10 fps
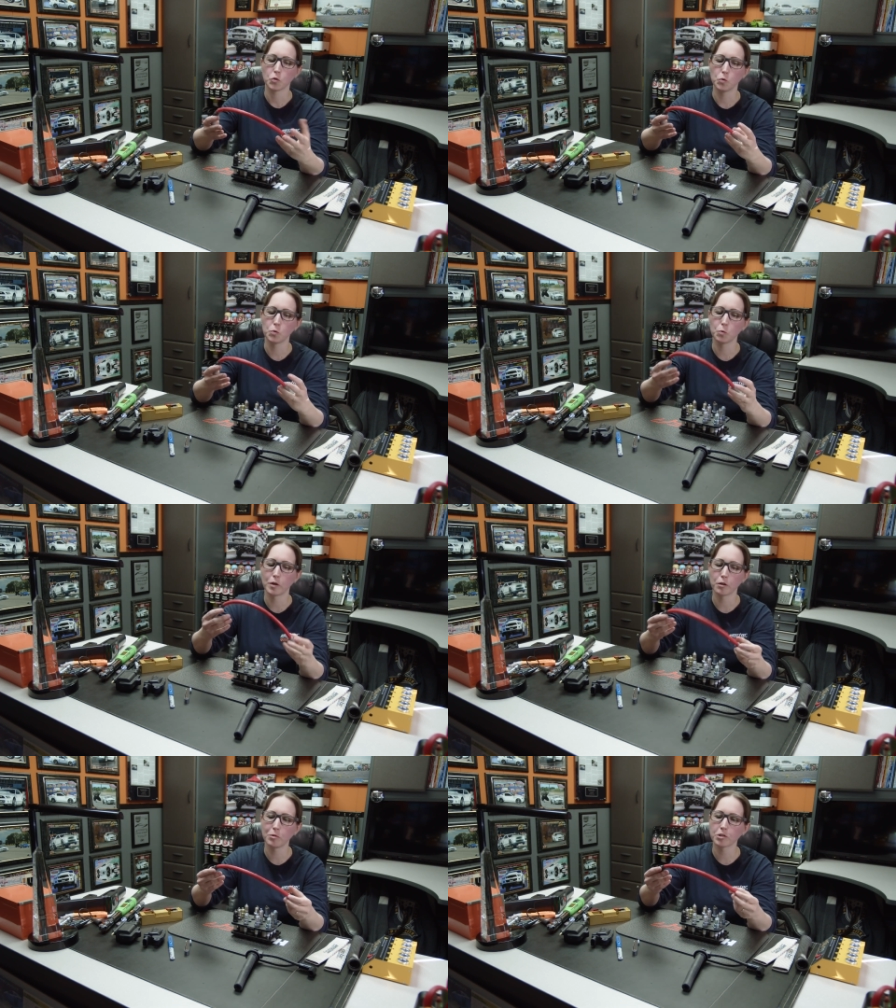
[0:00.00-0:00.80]
You
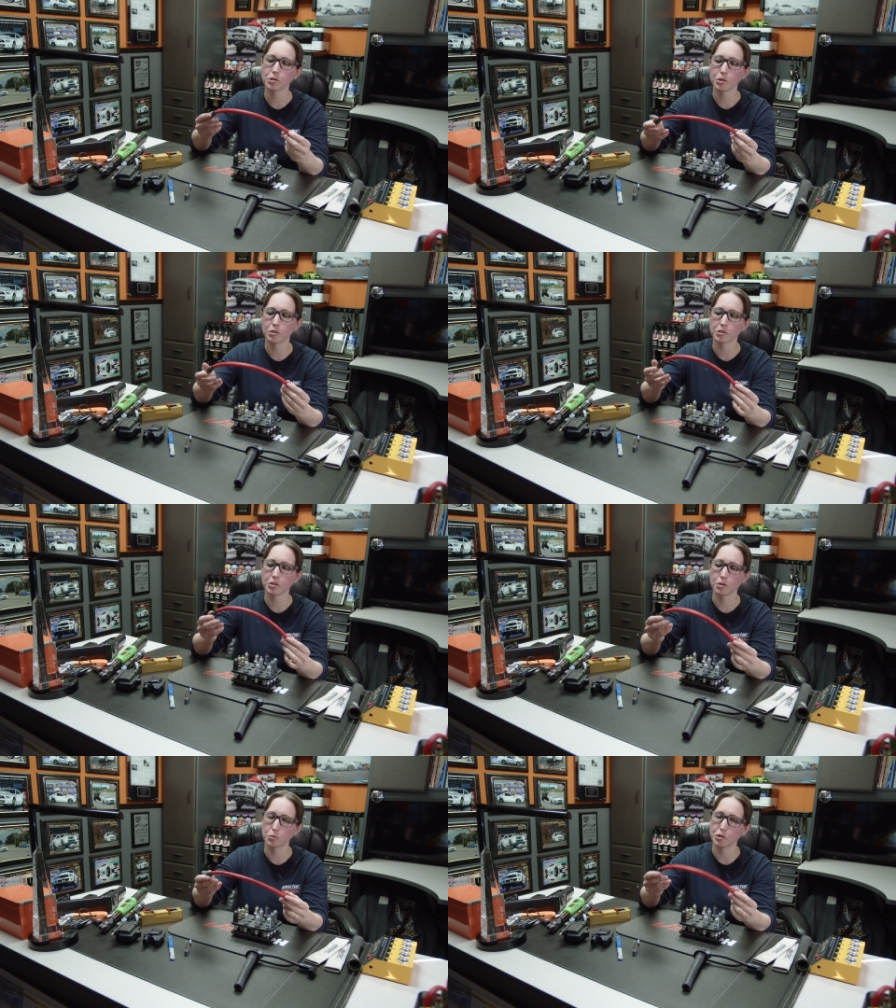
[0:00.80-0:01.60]
want to make sure you
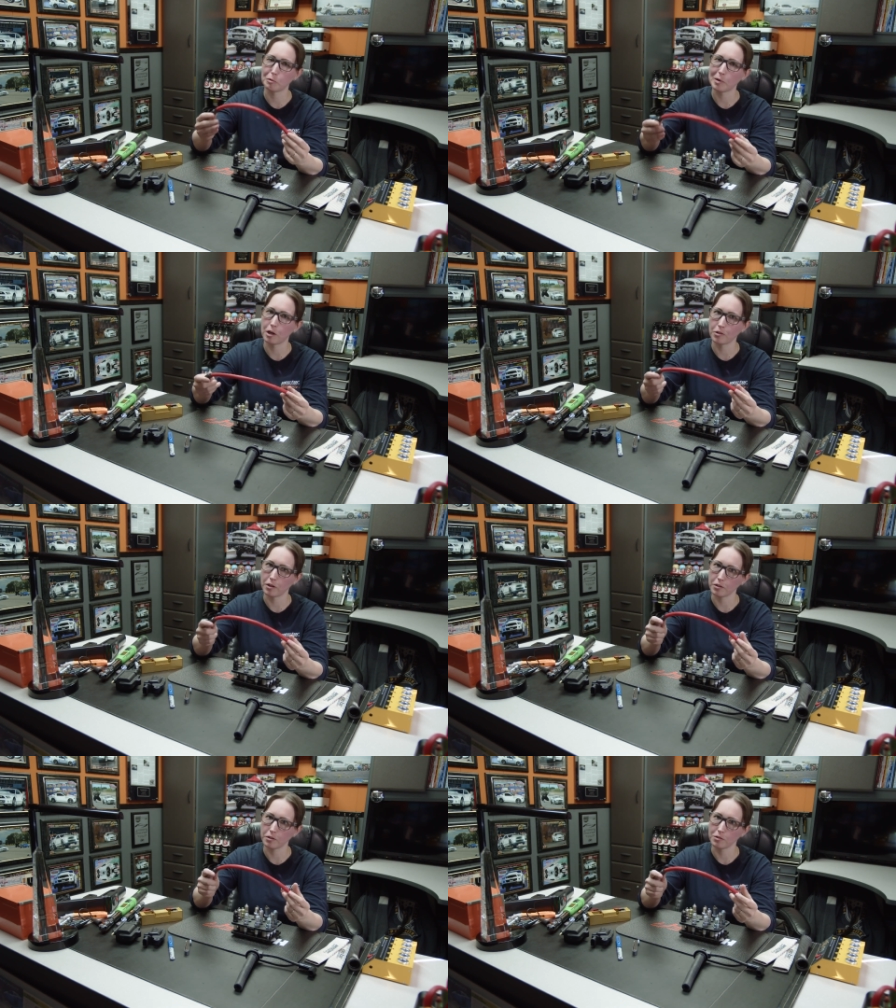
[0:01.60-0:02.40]
actually don't cheap out
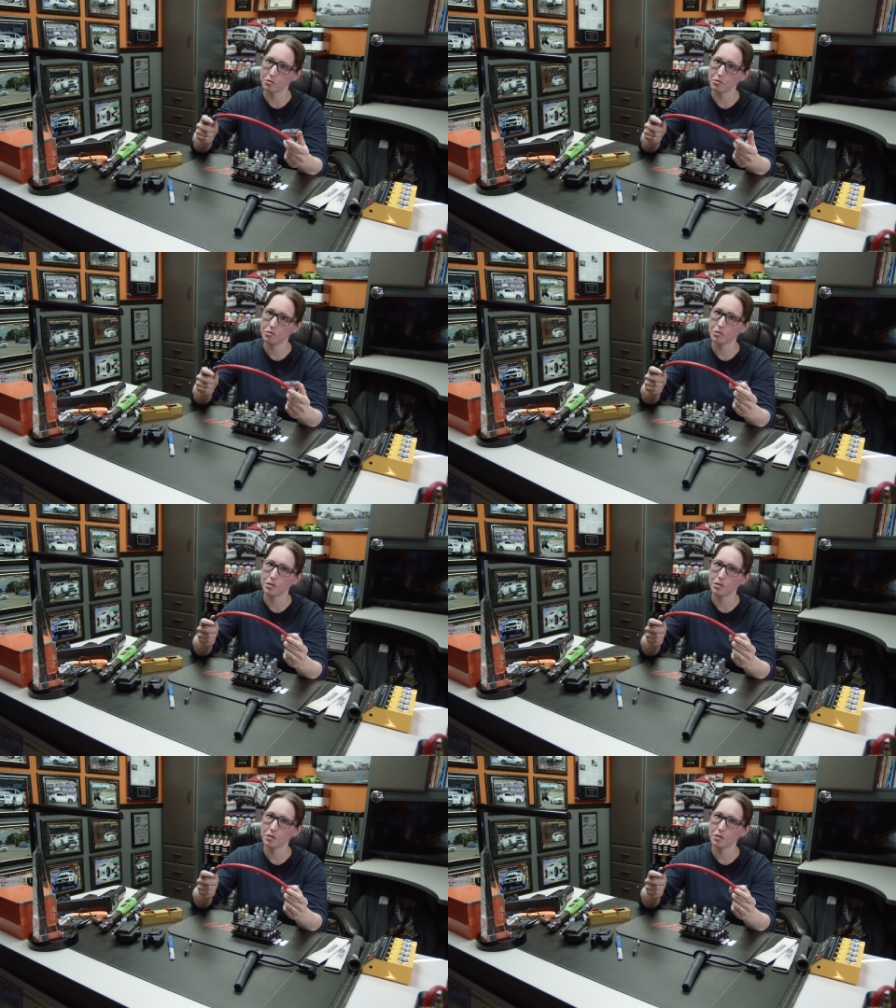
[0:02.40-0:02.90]
on these.